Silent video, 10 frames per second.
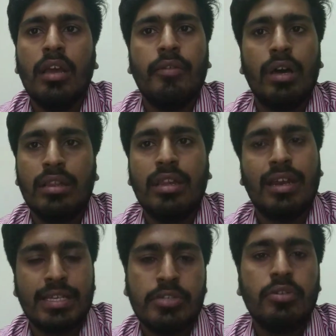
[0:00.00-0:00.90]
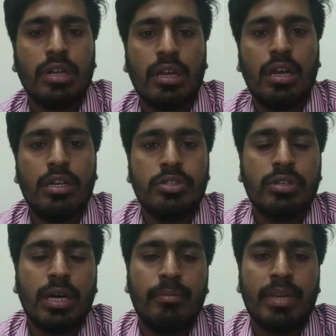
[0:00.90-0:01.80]
the rest should
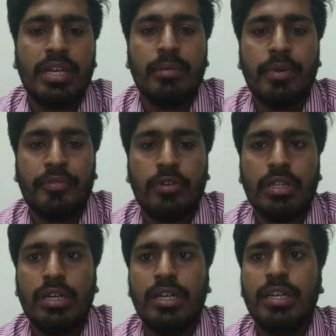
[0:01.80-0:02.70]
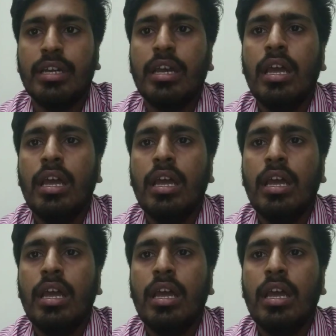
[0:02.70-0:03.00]
complete it before third year,